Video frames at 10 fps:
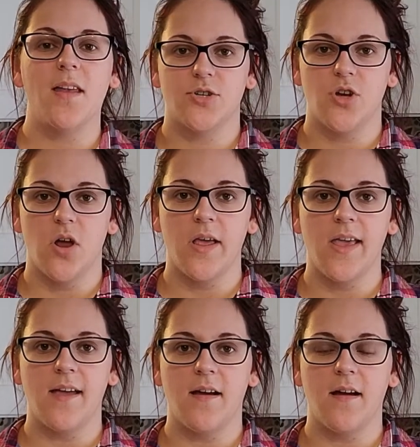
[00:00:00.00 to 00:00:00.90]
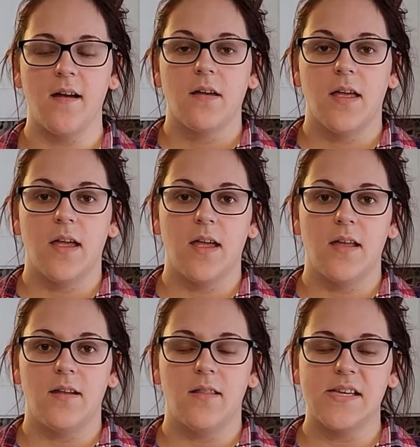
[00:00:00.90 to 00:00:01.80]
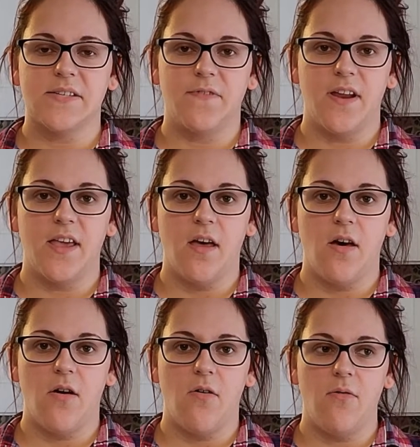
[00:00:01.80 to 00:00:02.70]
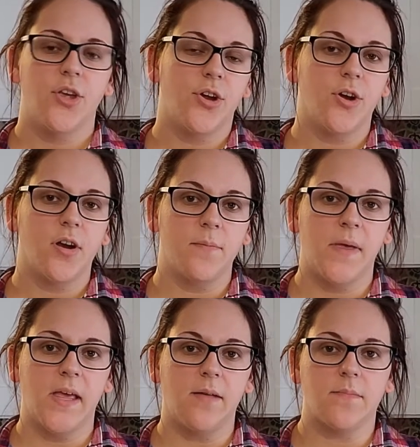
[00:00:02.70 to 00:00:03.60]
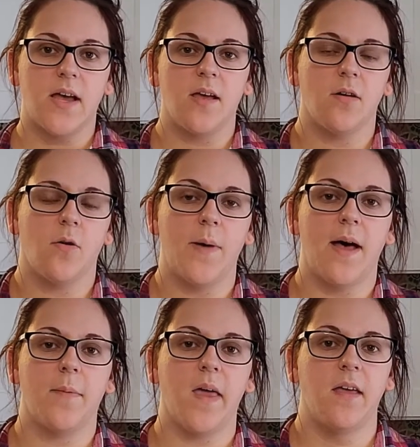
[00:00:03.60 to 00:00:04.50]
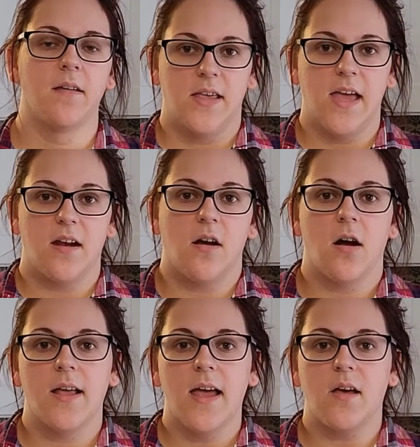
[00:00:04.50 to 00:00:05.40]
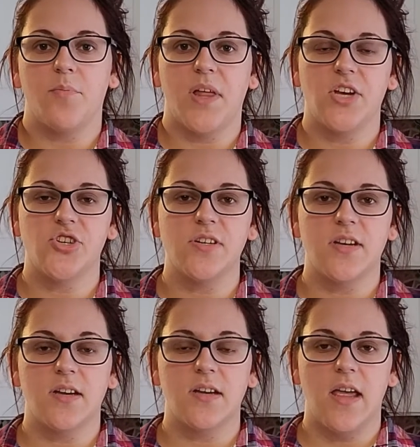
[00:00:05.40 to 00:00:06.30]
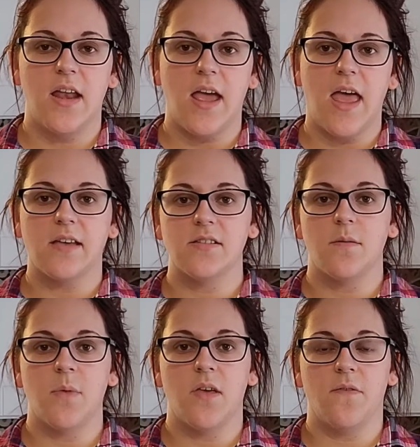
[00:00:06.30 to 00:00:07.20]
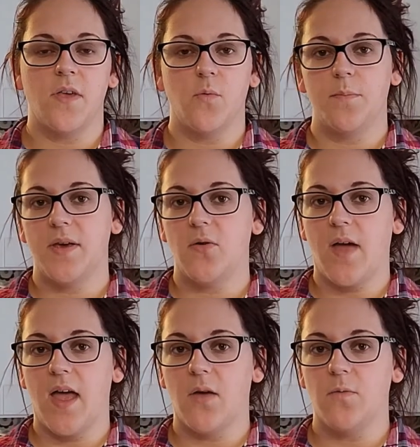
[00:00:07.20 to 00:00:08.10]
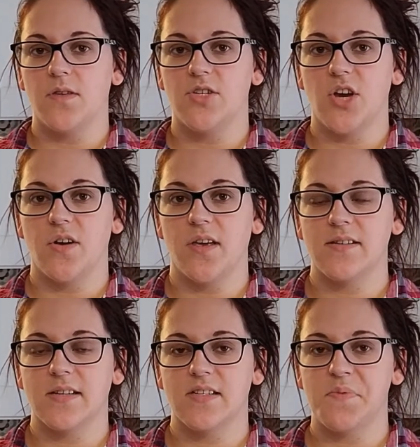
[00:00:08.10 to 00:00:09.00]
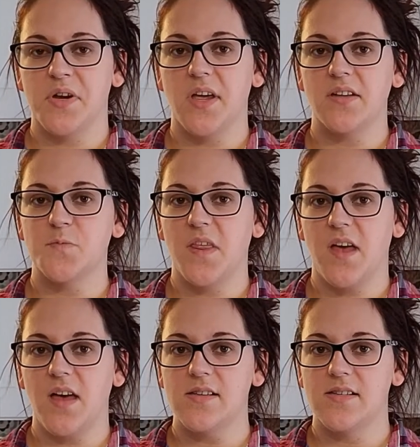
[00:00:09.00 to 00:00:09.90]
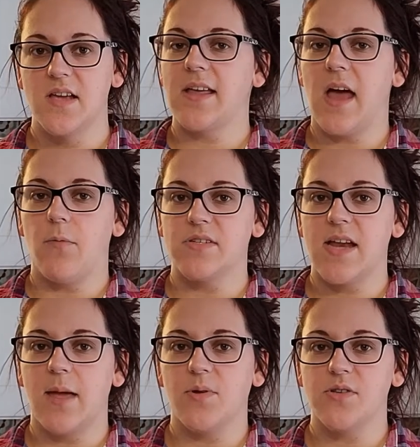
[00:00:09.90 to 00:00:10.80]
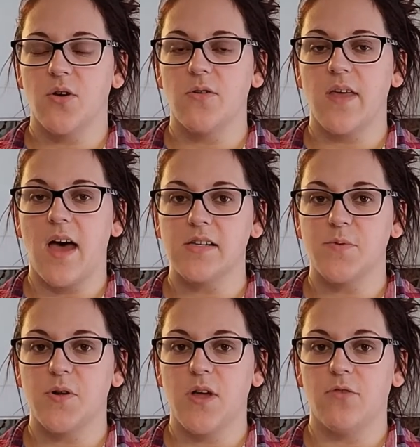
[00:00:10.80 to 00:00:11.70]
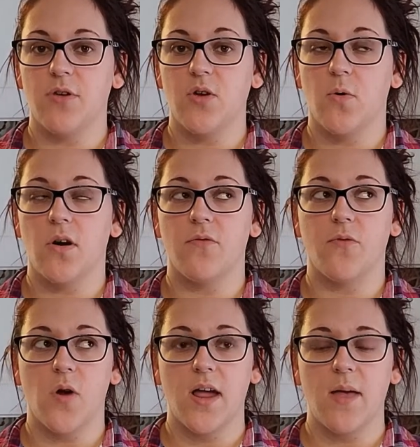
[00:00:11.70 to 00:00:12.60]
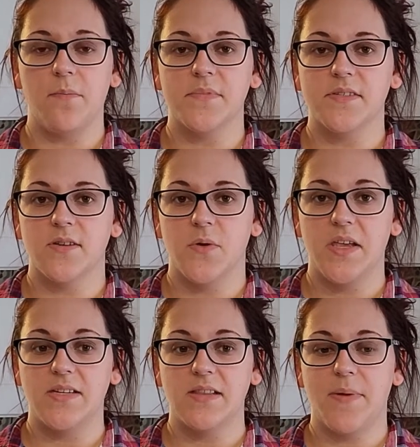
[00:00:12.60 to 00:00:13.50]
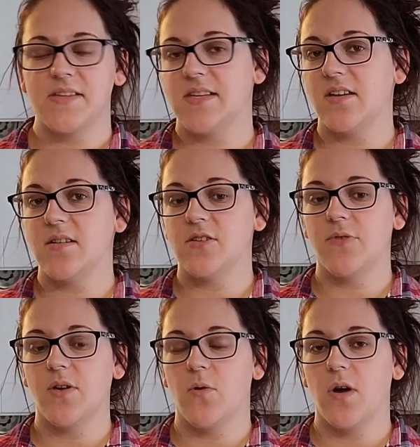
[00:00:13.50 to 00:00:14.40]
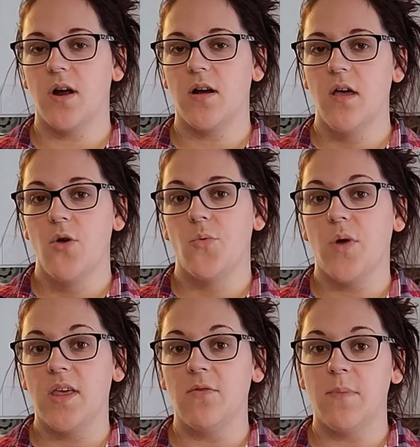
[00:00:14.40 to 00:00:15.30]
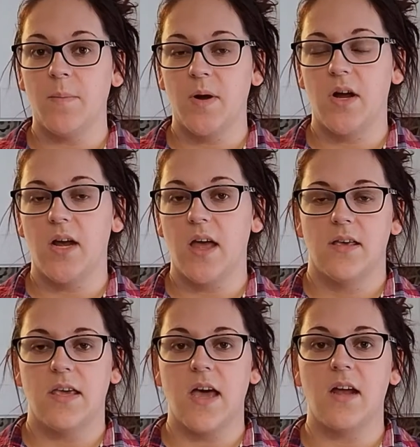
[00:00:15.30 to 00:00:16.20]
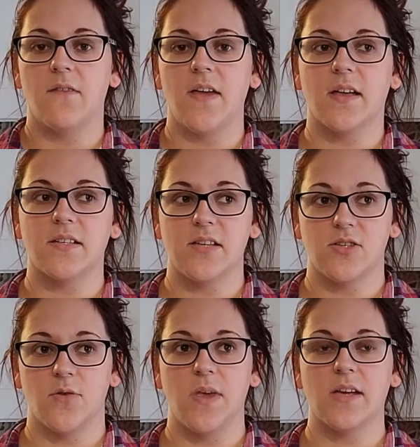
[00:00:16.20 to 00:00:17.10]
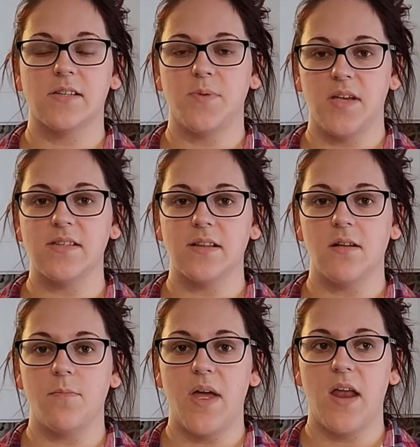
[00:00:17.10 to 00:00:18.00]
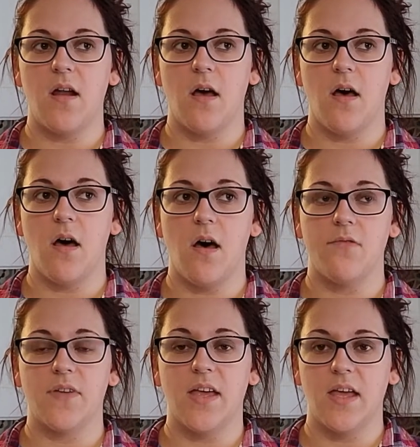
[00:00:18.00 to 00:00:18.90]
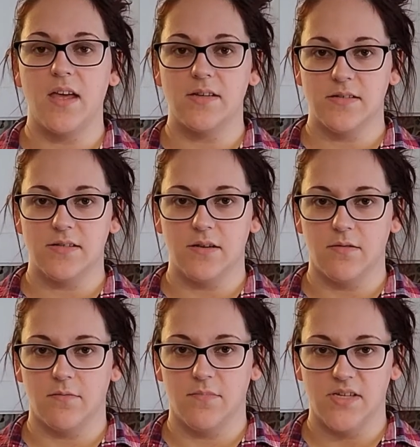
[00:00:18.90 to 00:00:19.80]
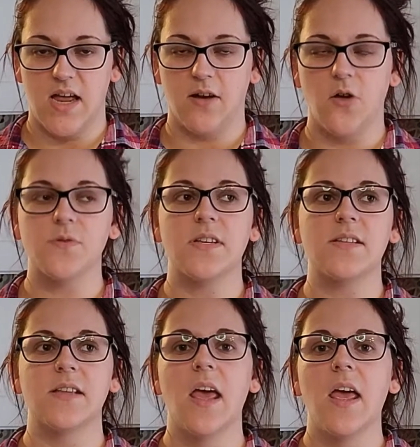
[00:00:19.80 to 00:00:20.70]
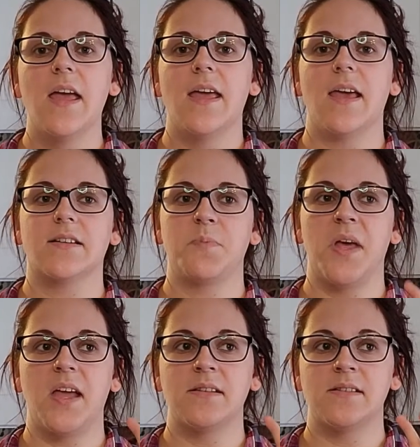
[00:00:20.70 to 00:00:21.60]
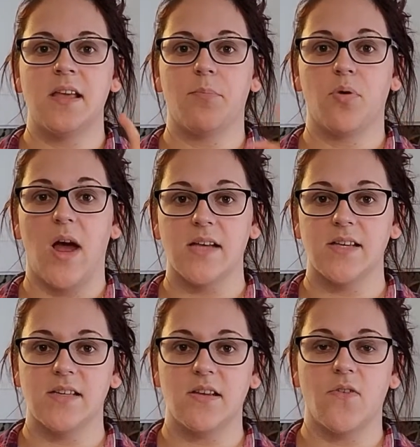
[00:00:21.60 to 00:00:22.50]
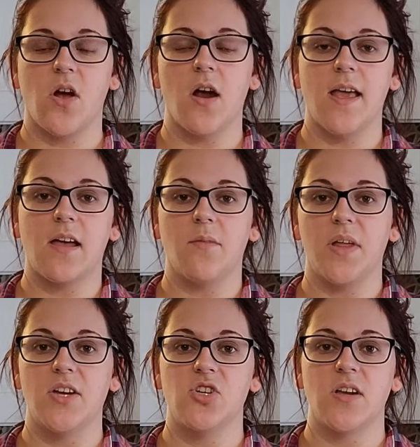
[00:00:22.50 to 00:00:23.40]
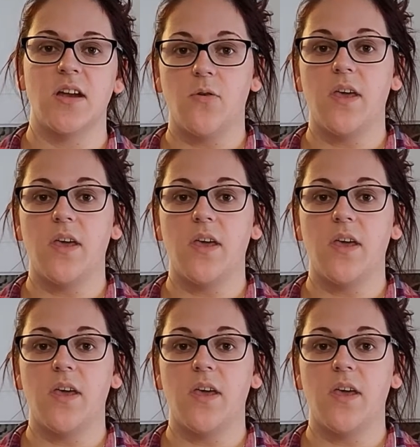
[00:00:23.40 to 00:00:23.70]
Shauna here. In this video, you're gonna meet my Uncle Bobby. He had a cardiac ablation done and I asked him if he would be okay with sharing his experience with us. I wasn't able to go to the hospital and record for him, so he did the best he could to record when he remembered. He kind of, so he explains a little bit of his diagnosis he explains the process of a cardiac ablation.